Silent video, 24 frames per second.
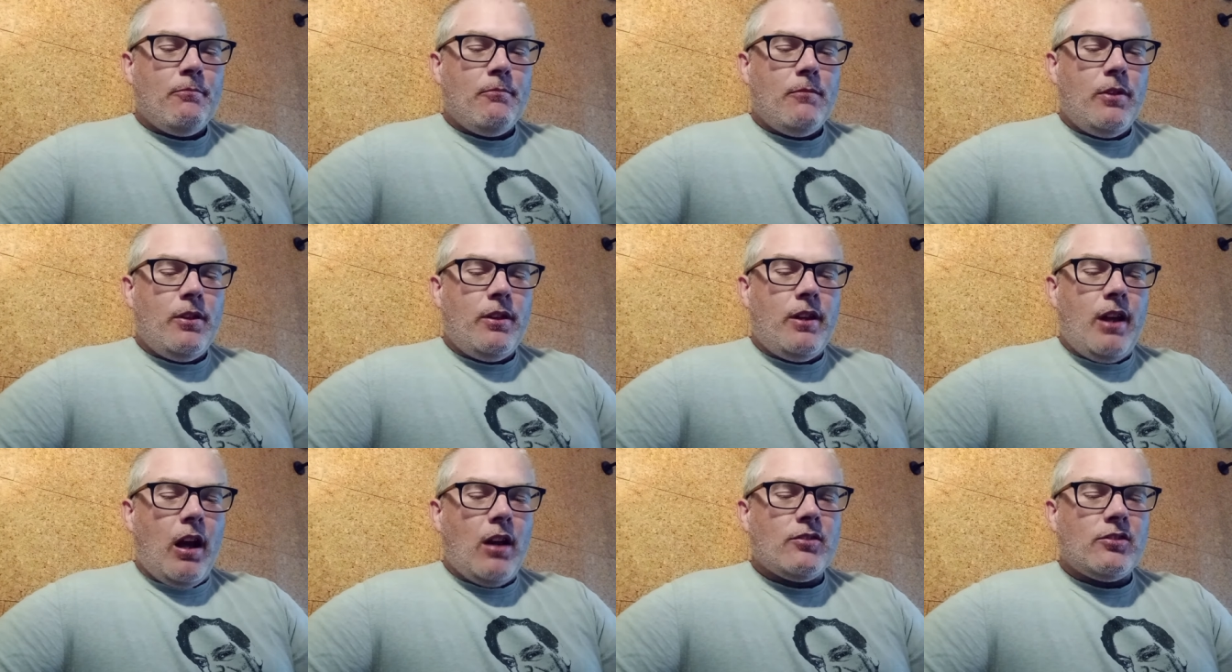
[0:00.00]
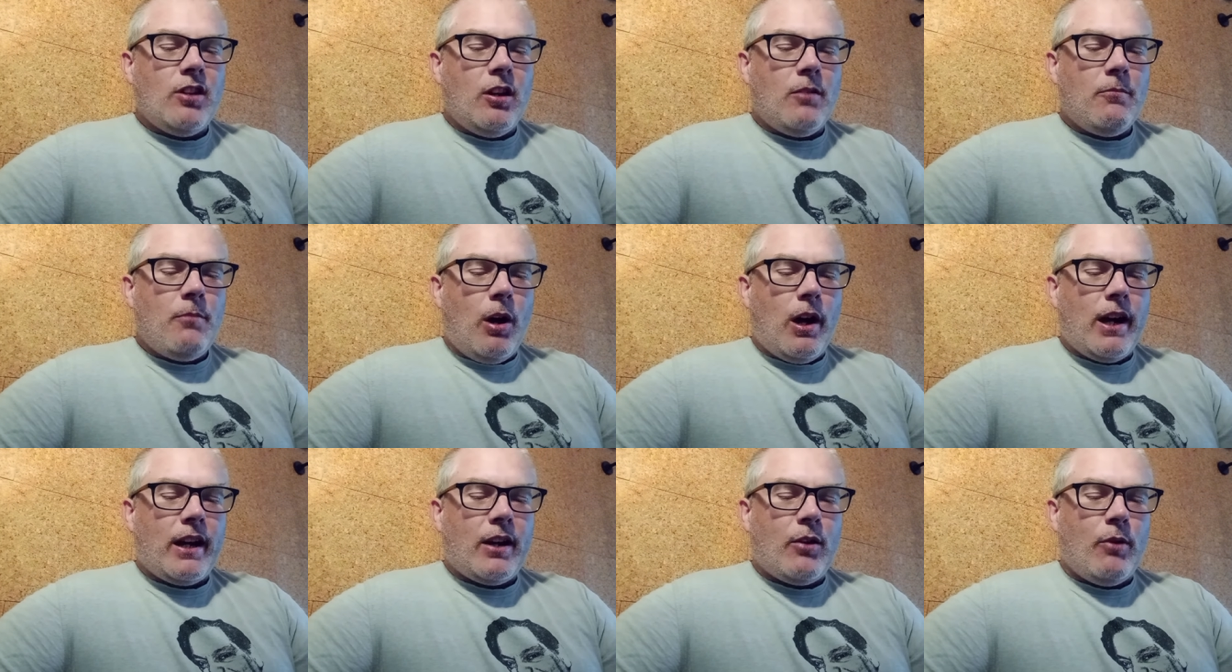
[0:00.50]
the answer to
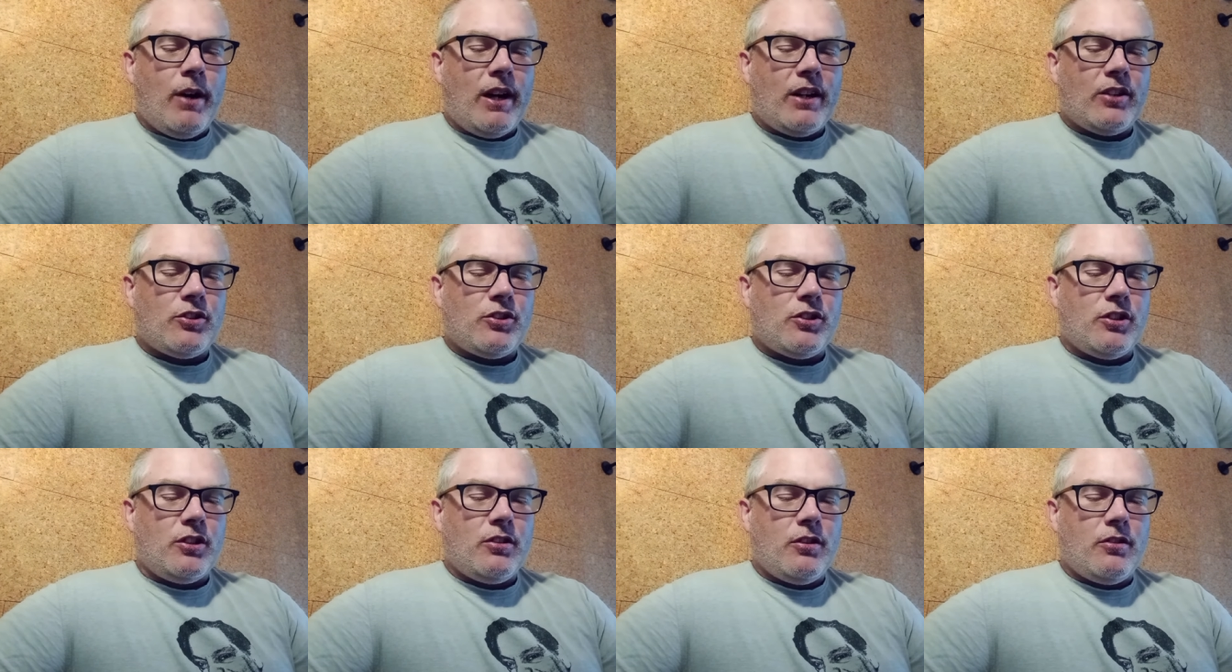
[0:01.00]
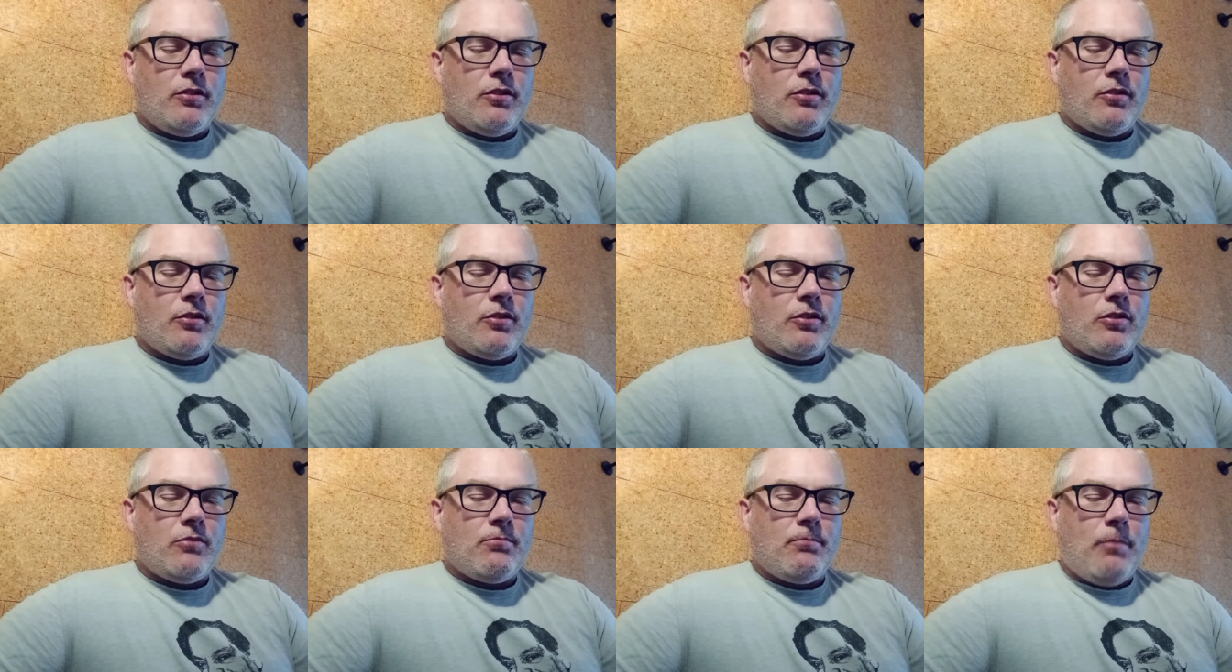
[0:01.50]
my question, the,
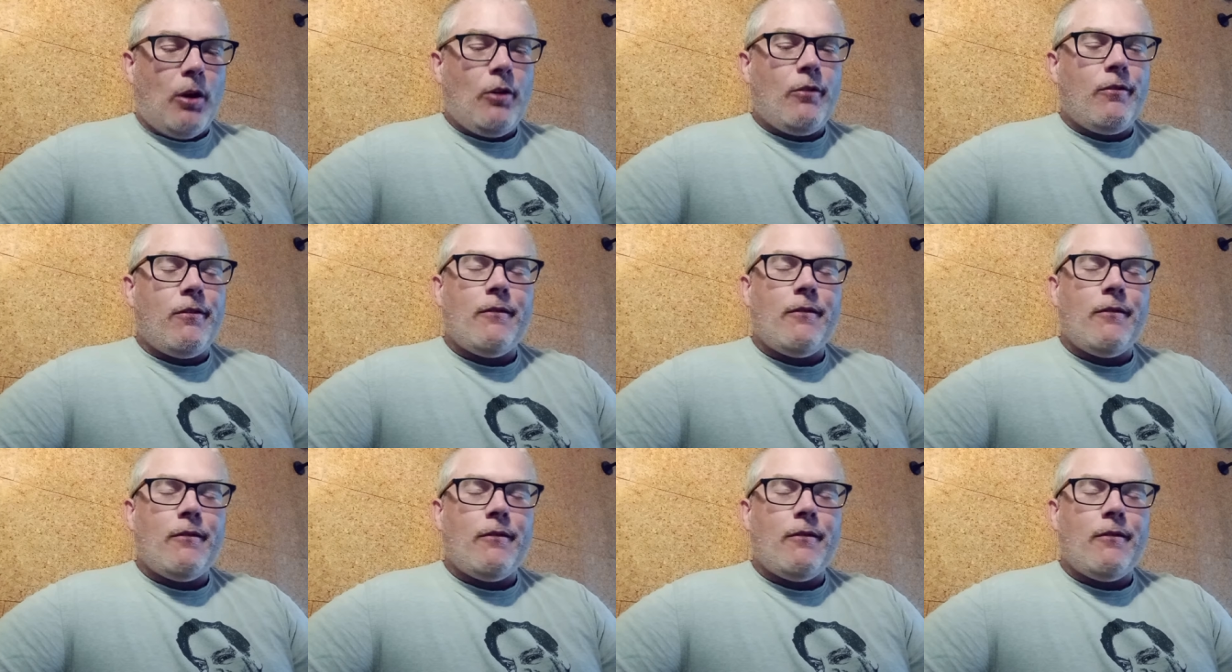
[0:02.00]
both